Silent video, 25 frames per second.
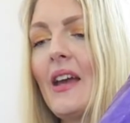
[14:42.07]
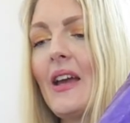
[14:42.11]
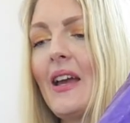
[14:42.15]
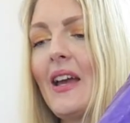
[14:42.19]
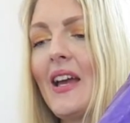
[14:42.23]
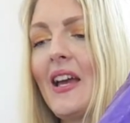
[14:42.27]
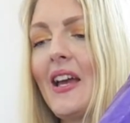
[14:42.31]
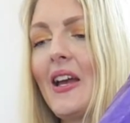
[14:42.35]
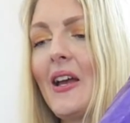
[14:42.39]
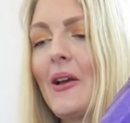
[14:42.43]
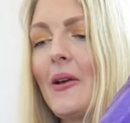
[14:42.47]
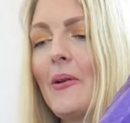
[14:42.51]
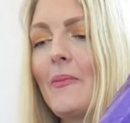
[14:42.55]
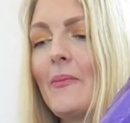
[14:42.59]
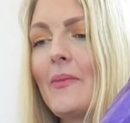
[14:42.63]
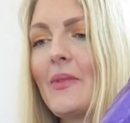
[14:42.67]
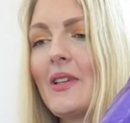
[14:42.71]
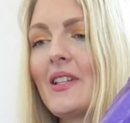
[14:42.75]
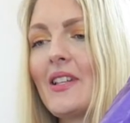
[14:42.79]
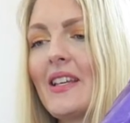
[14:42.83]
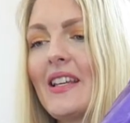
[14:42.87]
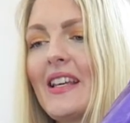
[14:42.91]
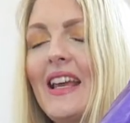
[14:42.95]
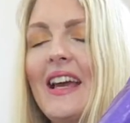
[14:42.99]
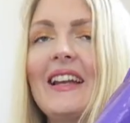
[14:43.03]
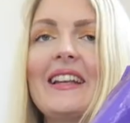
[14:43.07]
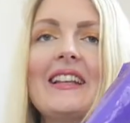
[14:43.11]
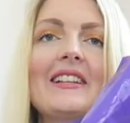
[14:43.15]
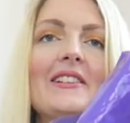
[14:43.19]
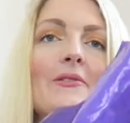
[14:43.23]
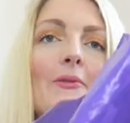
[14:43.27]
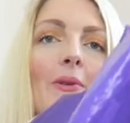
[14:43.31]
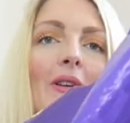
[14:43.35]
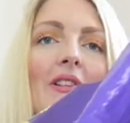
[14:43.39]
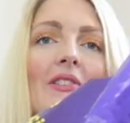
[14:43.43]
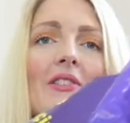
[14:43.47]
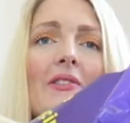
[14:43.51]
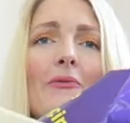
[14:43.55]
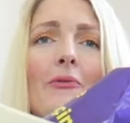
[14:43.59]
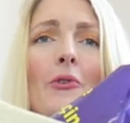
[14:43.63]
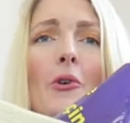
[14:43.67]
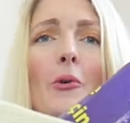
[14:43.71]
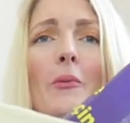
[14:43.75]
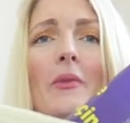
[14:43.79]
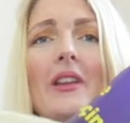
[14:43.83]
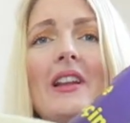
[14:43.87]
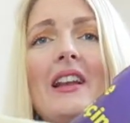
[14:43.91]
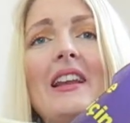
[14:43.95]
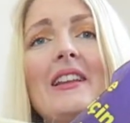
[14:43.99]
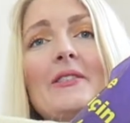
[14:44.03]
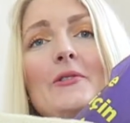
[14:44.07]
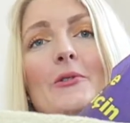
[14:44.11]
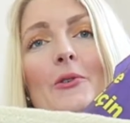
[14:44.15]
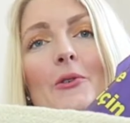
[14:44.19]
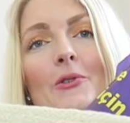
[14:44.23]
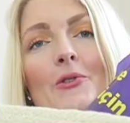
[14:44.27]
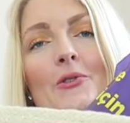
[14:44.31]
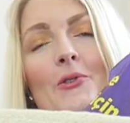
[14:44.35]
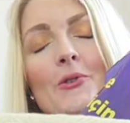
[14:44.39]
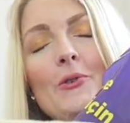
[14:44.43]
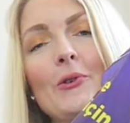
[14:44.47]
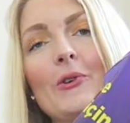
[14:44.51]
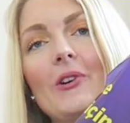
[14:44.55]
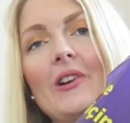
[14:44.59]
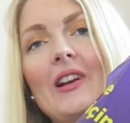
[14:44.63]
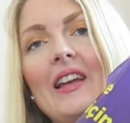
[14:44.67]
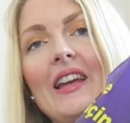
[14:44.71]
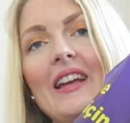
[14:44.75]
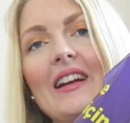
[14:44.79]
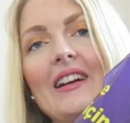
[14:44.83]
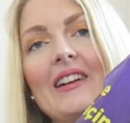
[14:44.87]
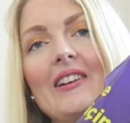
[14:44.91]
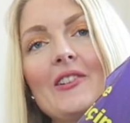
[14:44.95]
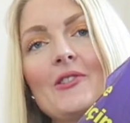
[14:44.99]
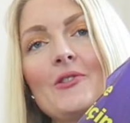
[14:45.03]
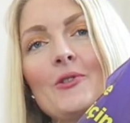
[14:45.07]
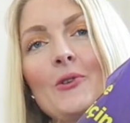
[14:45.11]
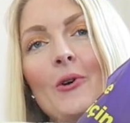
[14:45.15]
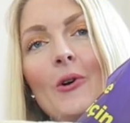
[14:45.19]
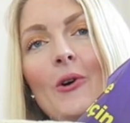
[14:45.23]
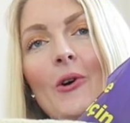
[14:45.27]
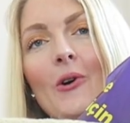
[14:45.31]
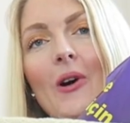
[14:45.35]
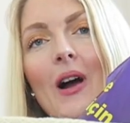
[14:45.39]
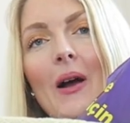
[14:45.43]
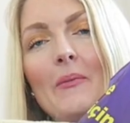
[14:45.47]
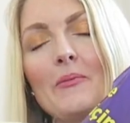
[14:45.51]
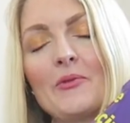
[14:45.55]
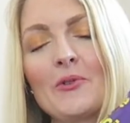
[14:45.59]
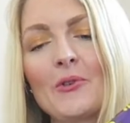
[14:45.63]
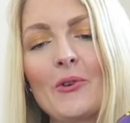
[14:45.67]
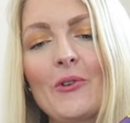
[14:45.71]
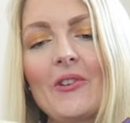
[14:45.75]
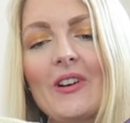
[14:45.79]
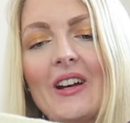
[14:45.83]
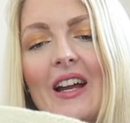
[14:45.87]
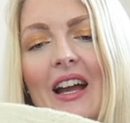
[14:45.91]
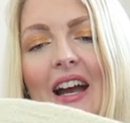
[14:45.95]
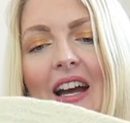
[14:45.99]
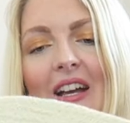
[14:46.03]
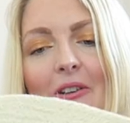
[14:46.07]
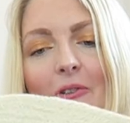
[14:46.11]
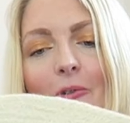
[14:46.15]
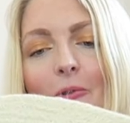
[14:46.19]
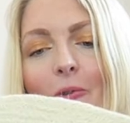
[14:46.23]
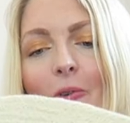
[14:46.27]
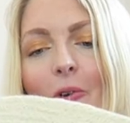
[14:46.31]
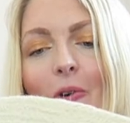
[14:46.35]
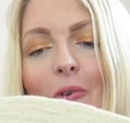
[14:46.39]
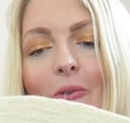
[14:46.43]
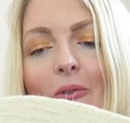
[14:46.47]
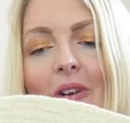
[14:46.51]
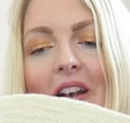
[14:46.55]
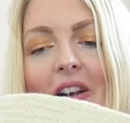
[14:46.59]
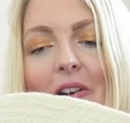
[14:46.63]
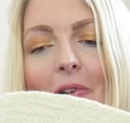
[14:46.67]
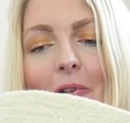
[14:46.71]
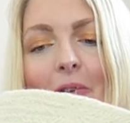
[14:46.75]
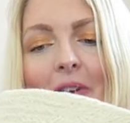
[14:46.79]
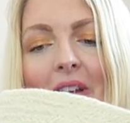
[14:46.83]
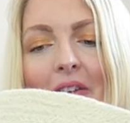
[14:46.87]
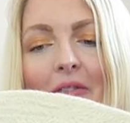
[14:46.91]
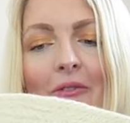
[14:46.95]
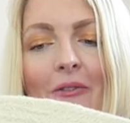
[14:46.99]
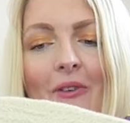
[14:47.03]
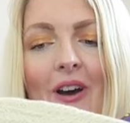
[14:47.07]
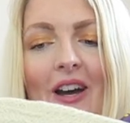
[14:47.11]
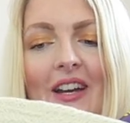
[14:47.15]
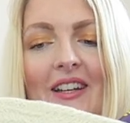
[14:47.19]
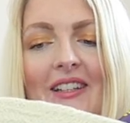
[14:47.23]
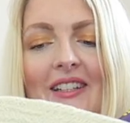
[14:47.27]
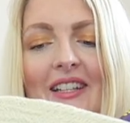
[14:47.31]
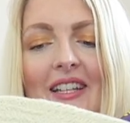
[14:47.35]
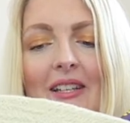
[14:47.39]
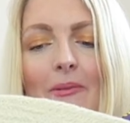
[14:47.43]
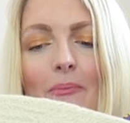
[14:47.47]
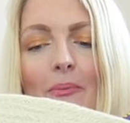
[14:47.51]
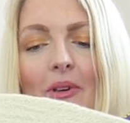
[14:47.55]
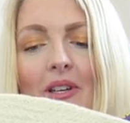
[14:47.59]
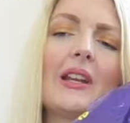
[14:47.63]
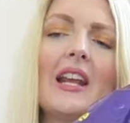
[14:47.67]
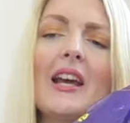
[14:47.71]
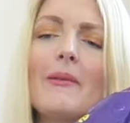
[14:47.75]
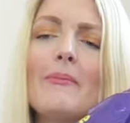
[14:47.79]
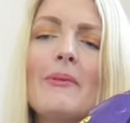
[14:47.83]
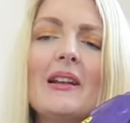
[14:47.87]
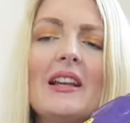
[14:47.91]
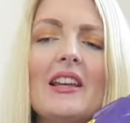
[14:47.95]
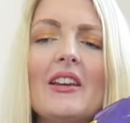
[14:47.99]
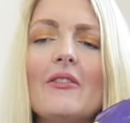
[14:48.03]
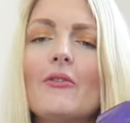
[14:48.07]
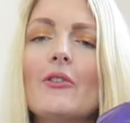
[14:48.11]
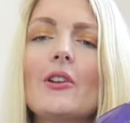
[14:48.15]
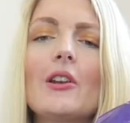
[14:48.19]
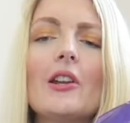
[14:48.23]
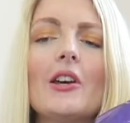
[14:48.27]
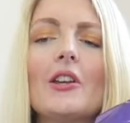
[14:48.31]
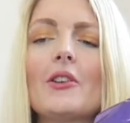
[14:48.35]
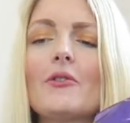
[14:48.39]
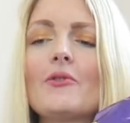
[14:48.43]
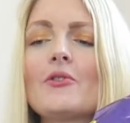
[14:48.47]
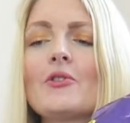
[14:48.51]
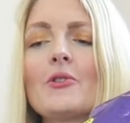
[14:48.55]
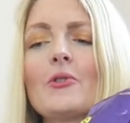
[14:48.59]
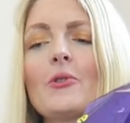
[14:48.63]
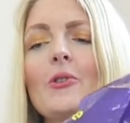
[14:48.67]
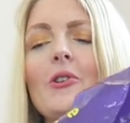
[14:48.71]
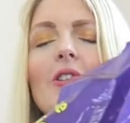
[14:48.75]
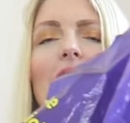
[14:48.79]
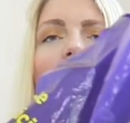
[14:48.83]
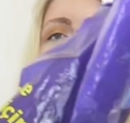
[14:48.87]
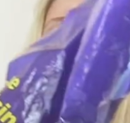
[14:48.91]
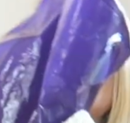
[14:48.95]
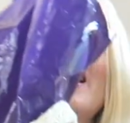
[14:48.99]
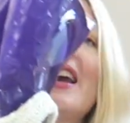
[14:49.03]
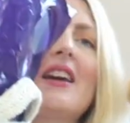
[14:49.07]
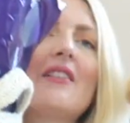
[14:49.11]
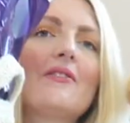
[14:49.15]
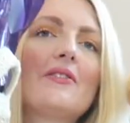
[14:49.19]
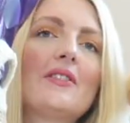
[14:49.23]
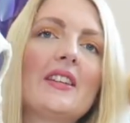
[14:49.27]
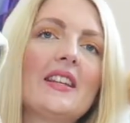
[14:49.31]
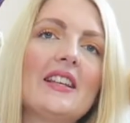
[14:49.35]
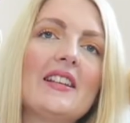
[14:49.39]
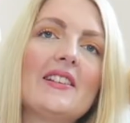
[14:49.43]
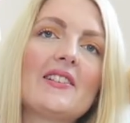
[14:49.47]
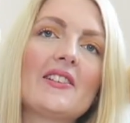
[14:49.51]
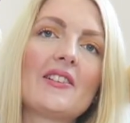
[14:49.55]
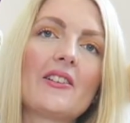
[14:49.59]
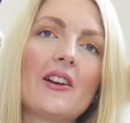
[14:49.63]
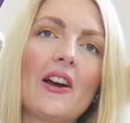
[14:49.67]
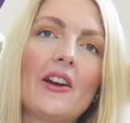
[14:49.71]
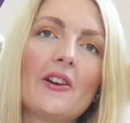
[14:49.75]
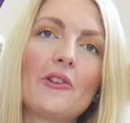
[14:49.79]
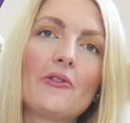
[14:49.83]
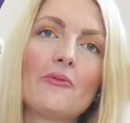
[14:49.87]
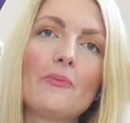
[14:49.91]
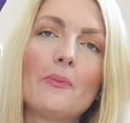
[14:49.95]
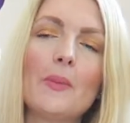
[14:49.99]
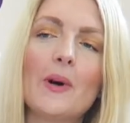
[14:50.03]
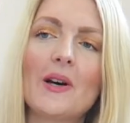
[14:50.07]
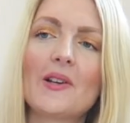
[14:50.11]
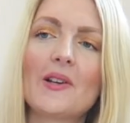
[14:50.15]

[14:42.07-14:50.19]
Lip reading: Yeah, this was from a little store here, so I'm sorry, I don't know where you can find it, but I believe a lot of stores have these kind of